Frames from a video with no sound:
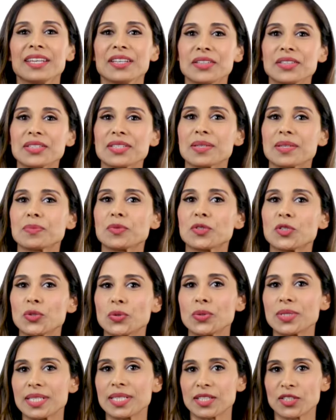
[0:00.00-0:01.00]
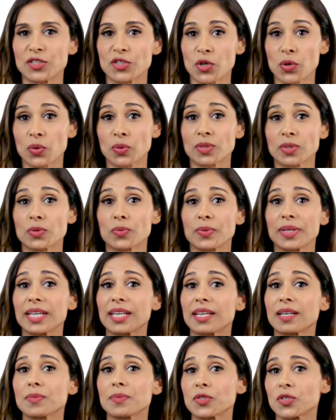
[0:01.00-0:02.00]
Here's some do's and don'ts when
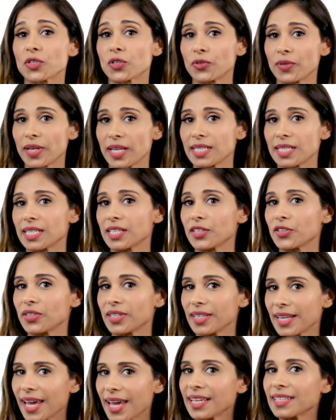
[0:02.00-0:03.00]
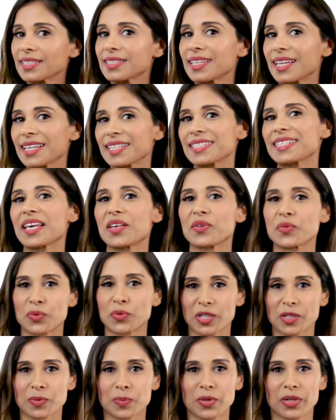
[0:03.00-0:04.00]
it comes to creating your next Excel
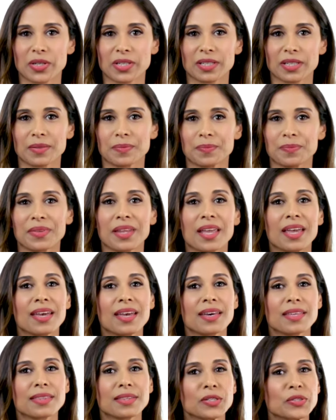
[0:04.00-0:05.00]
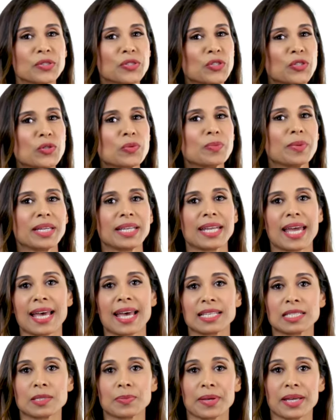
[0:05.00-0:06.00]
workbook. There are two main
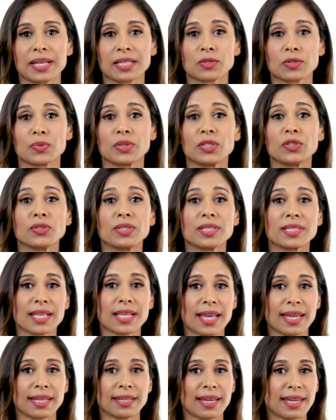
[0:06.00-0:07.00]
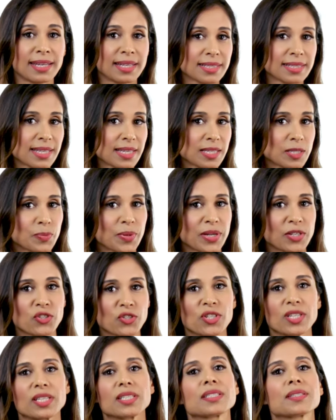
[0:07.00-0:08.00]
aspects when you design an Excel
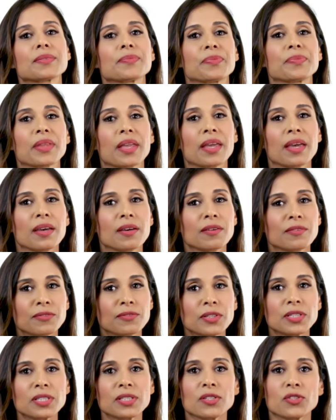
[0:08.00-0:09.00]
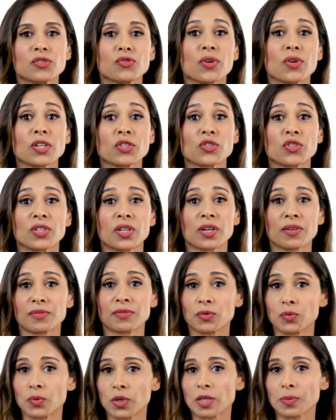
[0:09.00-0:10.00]
spreadsheet. First, the structure of
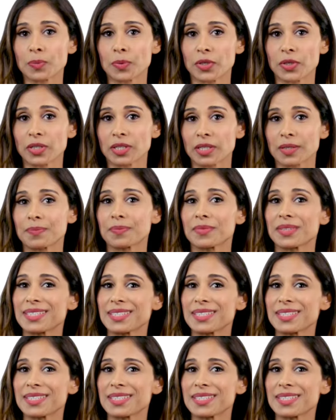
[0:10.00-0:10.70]
the workbook.